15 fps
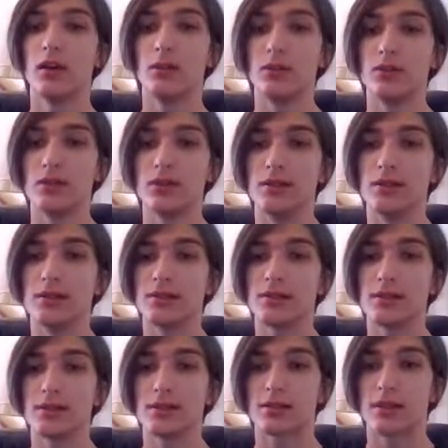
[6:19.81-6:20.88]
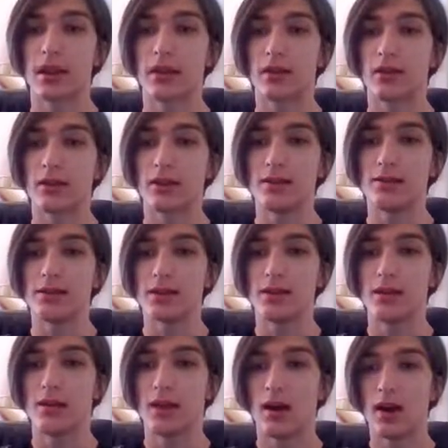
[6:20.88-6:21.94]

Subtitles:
which is kind of crazy.